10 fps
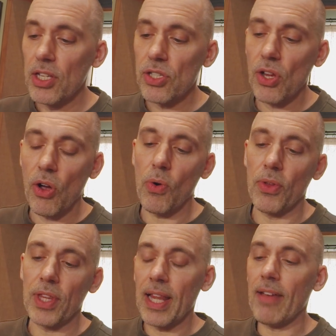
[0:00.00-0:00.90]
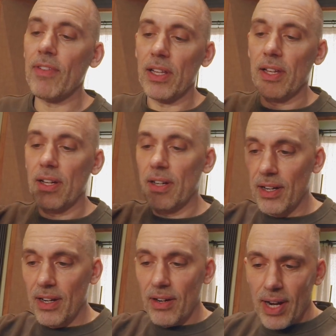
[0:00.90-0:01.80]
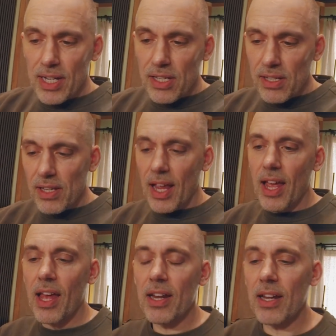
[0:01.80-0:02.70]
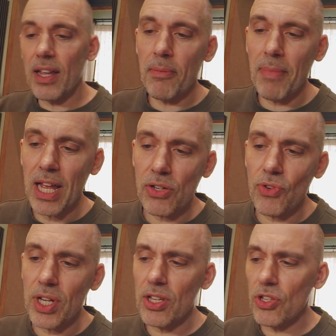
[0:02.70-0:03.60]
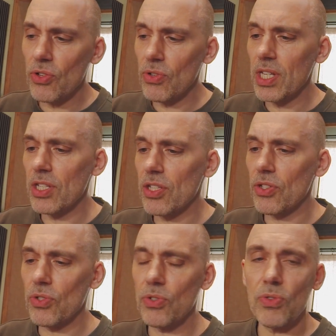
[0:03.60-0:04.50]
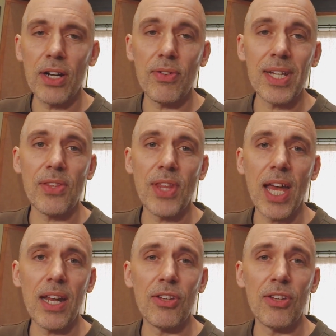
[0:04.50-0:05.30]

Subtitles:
So the level raises, and in mastering you need to address that,